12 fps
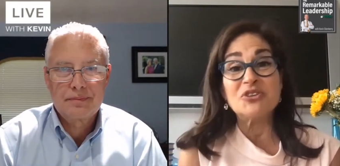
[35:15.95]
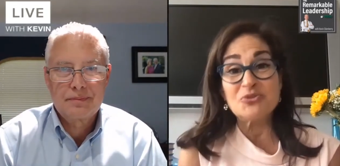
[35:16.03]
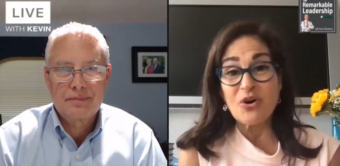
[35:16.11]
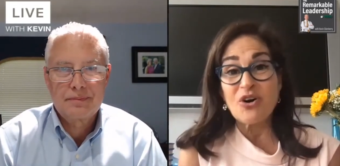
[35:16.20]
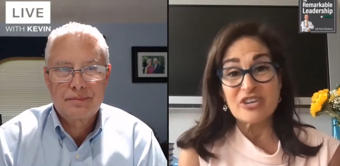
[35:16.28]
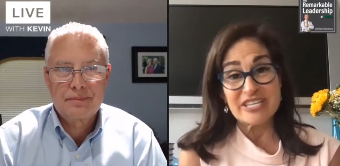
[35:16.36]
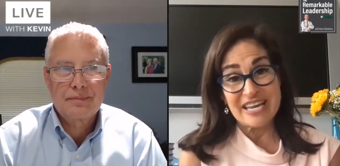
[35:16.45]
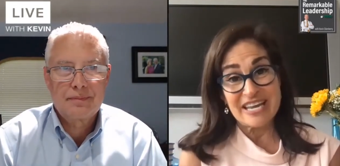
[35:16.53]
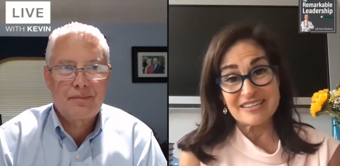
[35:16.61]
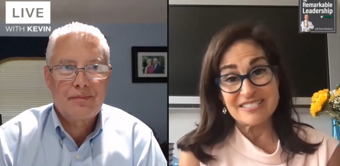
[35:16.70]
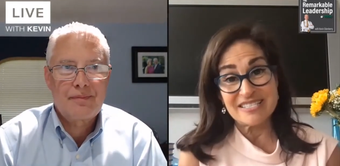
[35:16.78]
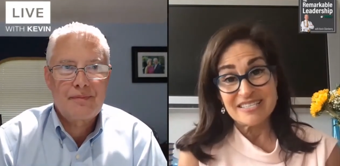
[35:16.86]
Speaker 1: you all
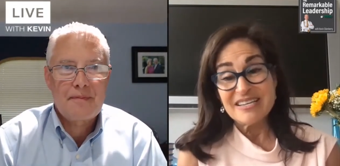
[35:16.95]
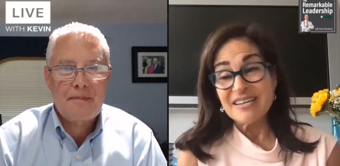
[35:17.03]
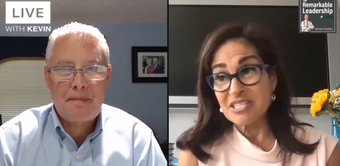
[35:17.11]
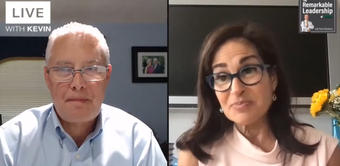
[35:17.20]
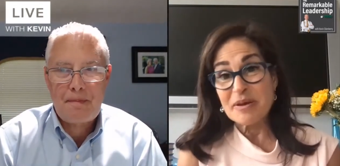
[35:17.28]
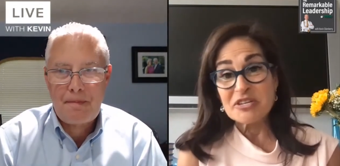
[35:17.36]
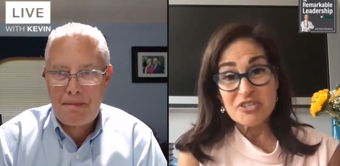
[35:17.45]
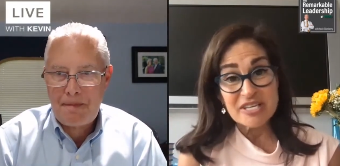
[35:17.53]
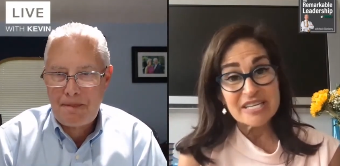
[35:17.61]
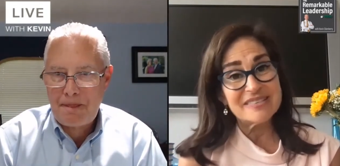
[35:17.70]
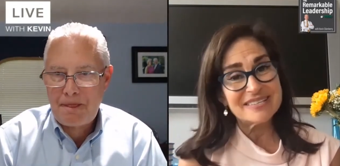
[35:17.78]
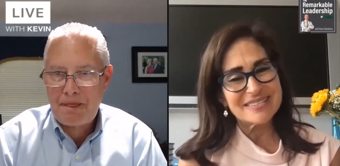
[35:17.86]
connect,
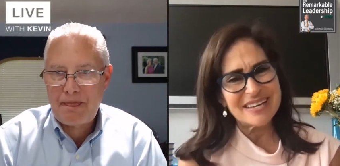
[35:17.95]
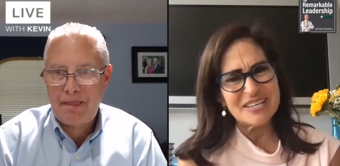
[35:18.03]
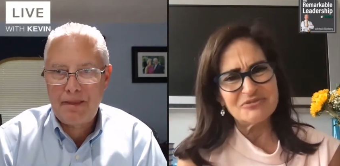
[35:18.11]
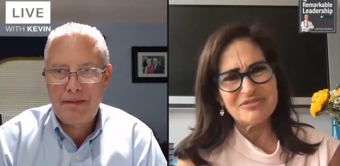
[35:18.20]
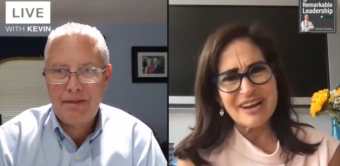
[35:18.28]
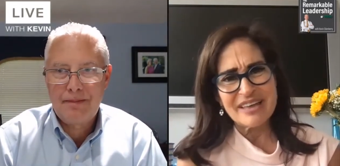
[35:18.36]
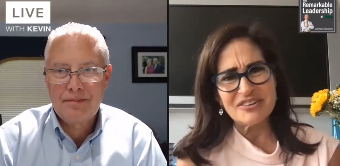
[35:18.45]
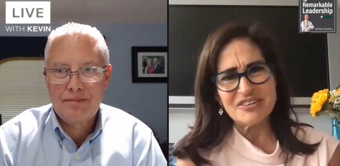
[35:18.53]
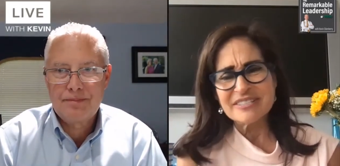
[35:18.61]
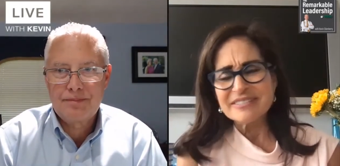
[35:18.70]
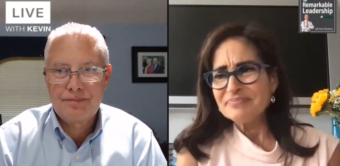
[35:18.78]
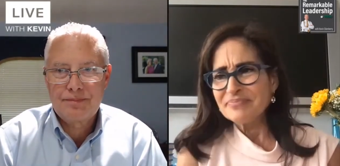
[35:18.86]
especially in this kind of
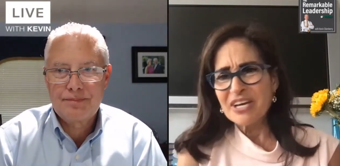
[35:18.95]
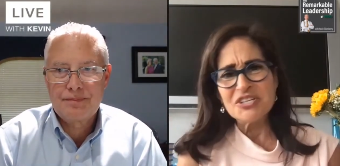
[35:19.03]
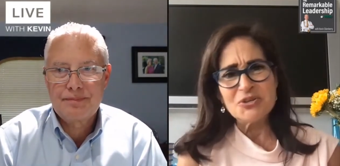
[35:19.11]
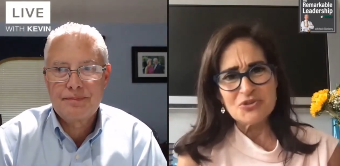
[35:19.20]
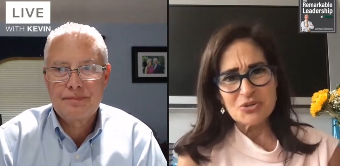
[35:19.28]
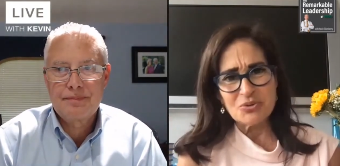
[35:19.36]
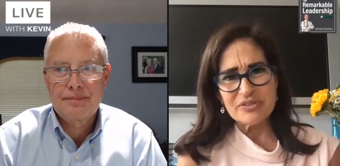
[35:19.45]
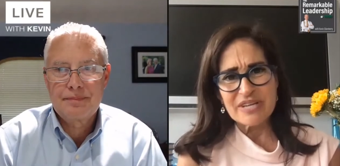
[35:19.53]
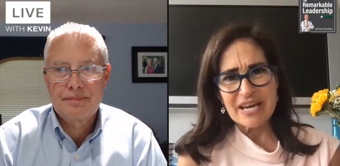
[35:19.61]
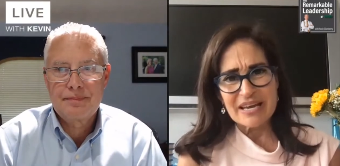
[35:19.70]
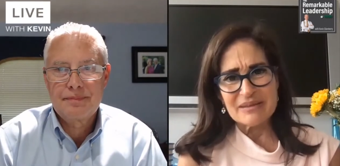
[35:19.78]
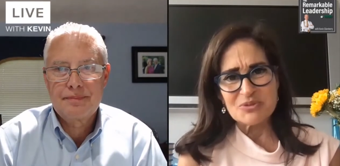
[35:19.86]
rather unusual
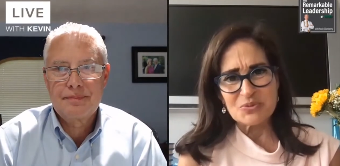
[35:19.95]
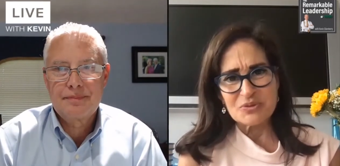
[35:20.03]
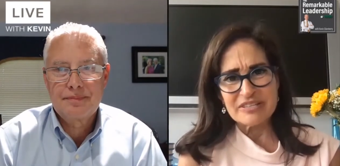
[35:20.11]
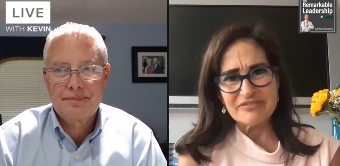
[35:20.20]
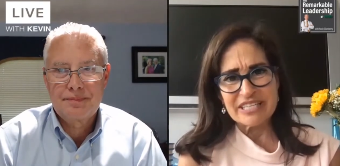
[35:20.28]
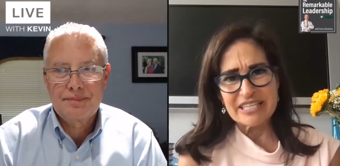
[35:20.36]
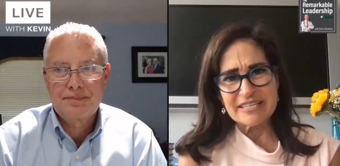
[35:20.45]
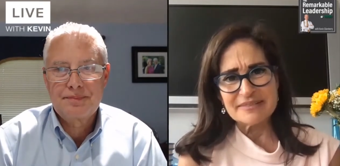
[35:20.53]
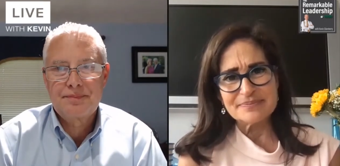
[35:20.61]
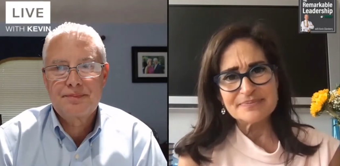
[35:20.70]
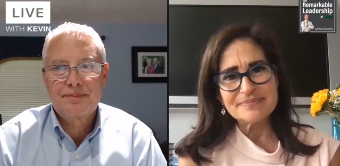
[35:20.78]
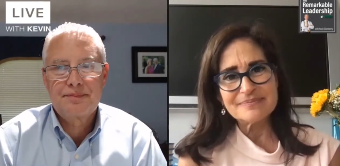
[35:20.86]
times we're living
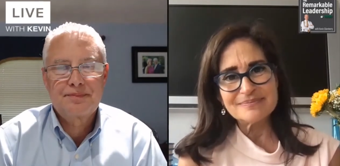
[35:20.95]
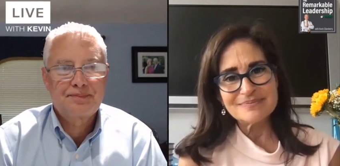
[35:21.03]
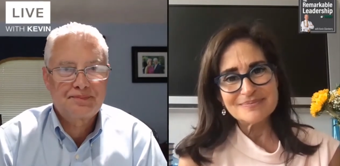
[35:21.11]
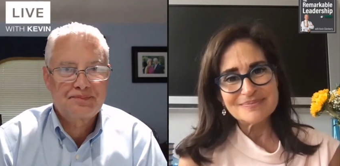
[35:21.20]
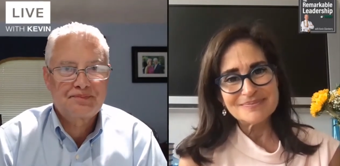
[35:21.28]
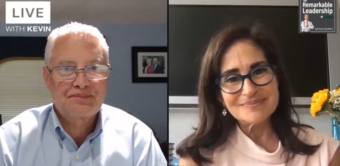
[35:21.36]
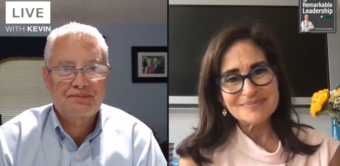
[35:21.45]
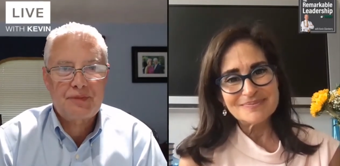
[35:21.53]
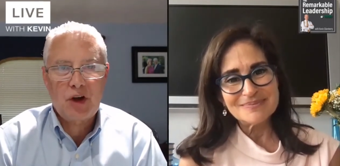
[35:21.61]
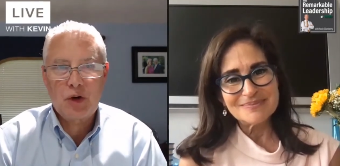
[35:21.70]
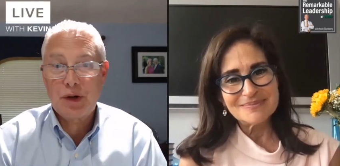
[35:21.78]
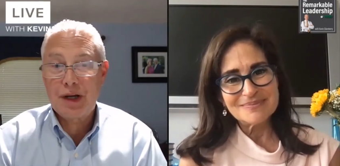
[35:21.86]
in.
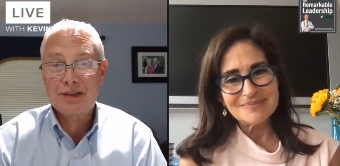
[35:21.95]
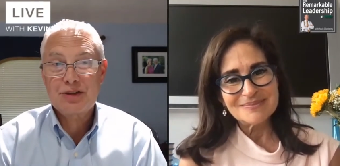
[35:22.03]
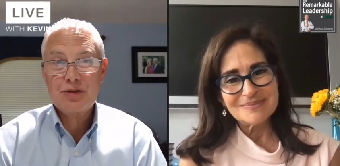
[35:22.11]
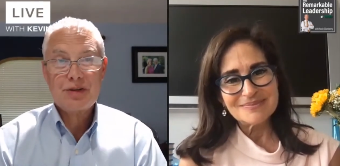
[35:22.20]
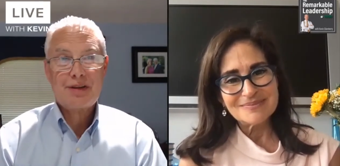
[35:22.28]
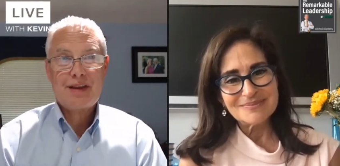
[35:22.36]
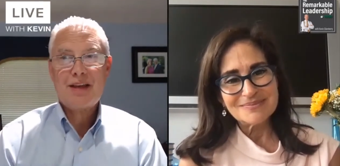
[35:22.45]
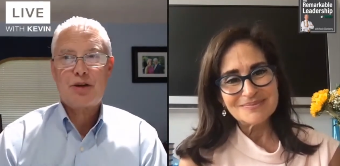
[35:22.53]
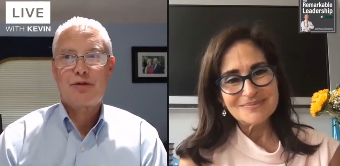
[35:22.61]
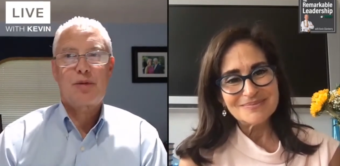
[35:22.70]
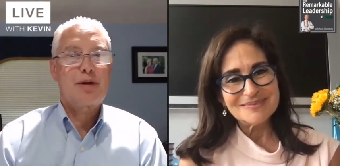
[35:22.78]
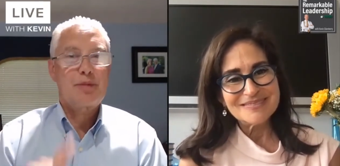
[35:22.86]
Speaker 2: All right, Susan, thank you
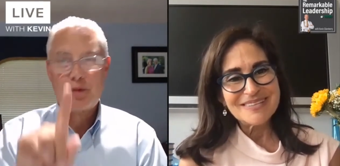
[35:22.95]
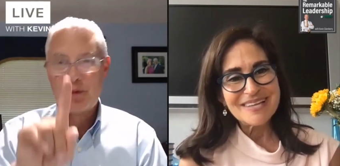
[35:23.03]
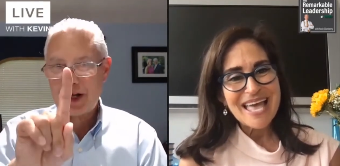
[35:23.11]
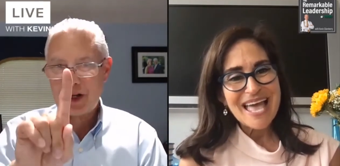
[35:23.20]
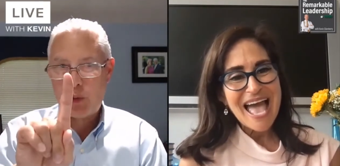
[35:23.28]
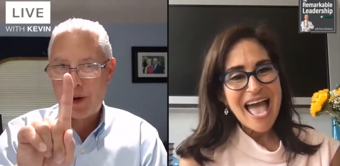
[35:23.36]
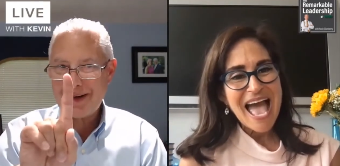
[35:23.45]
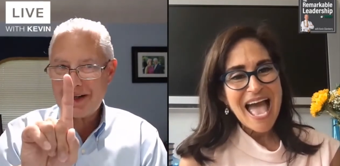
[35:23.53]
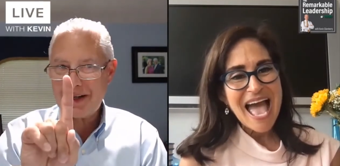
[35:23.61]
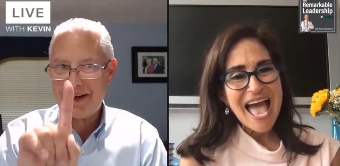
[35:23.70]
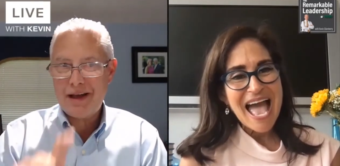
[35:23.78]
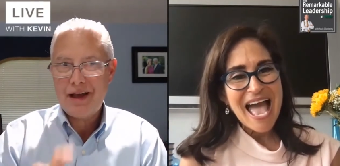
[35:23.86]
for being here. We're not quite
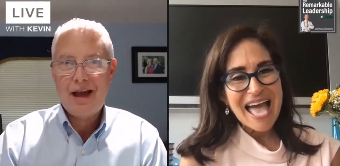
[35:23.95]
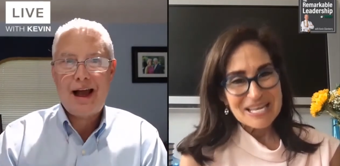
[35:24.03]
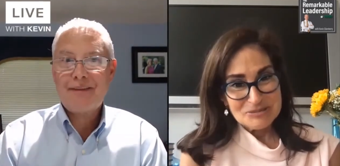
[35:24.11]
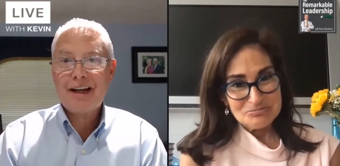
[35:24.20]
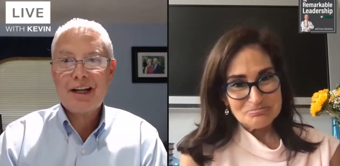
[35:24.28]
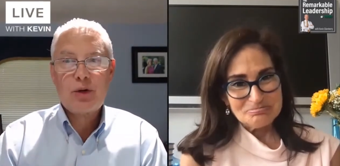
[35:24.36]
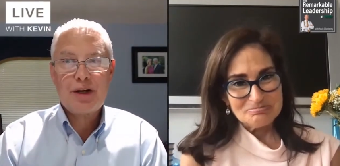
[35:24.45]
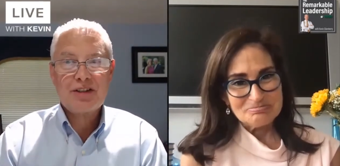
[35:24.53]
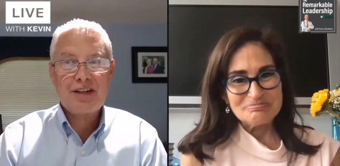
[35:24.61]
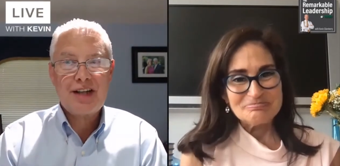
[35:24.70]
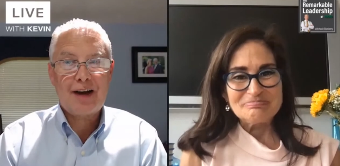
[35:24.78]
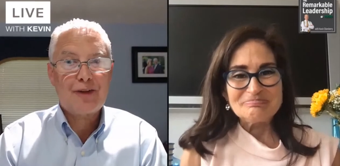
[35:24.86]
done. I've got a question
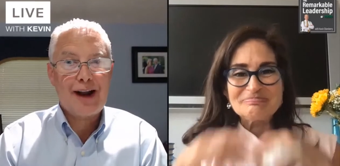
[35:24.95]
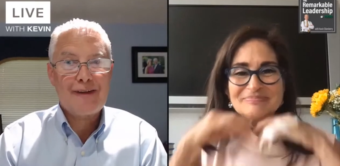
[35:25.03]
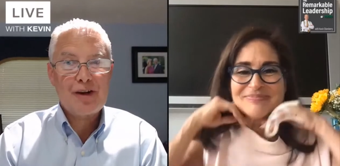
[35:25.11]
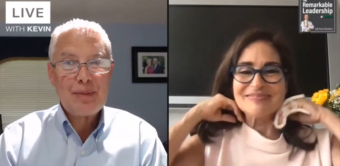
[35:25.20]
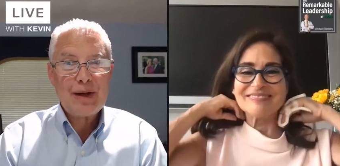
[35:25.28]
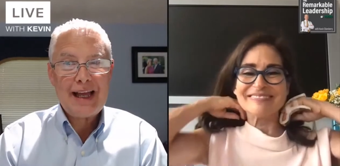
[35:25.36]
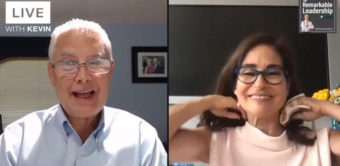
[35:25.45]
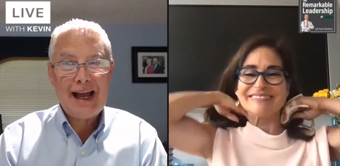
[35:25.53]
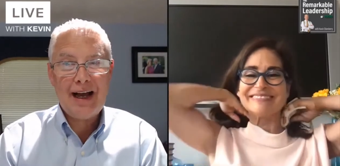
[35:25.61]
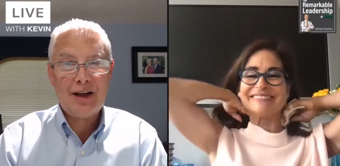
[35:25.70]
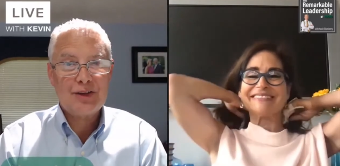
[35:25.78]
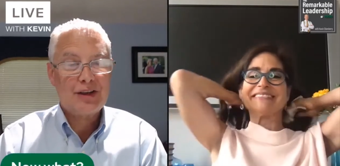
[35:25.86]
now for everybody
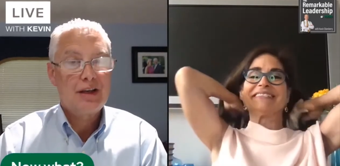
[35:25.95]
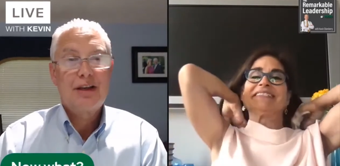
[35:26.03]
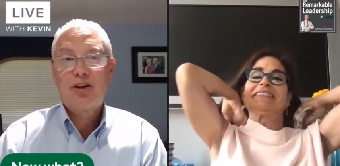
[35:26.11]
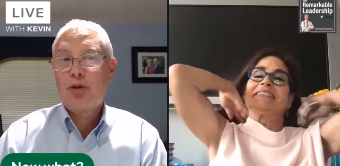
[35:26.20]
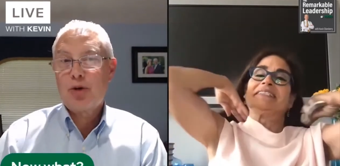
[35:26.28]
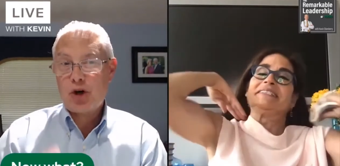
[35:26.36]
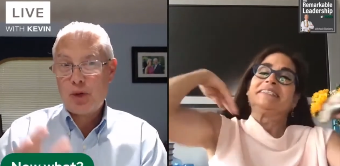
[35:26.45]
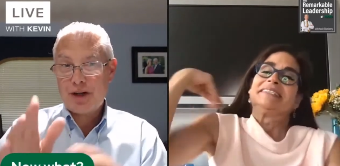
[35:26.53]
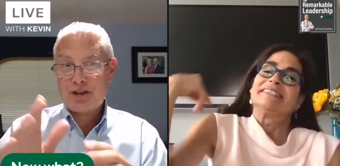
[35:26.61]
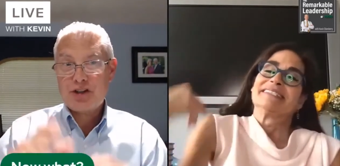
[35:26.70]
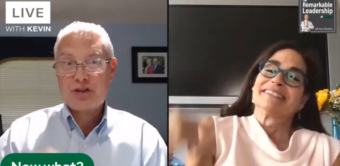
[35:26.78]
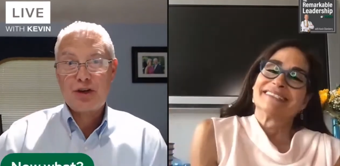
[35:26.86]
else. No more
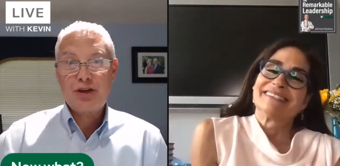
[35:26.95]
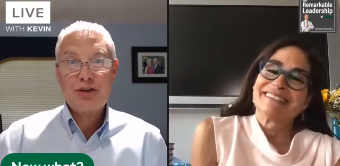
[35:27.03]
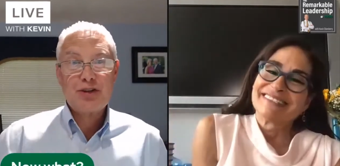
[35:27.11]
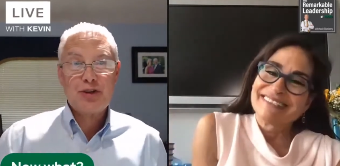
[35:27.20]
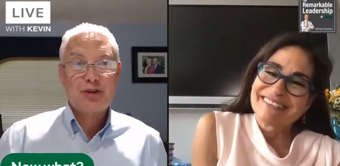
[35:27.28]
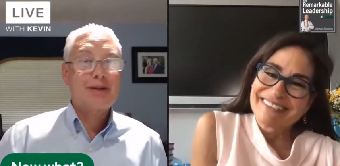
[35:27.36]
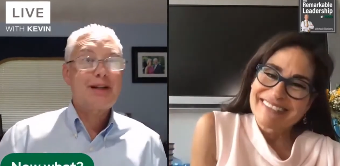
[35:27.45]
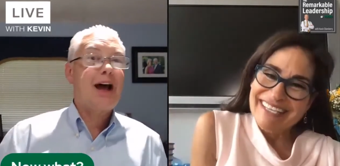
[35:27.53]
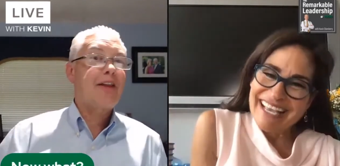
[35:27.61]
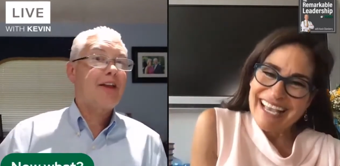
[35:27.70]
questions for you, Susan, but now